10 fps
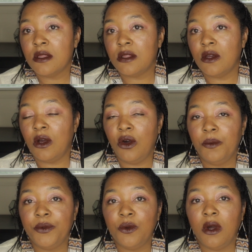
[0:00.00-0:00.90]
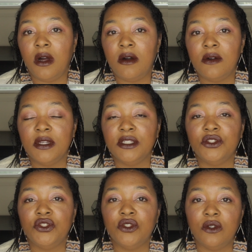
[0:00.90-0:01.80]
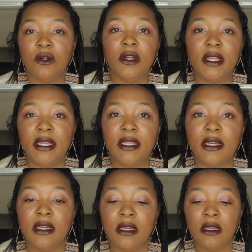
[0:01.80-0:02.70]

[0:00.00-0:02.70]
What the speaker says: So I hope you all enjoyed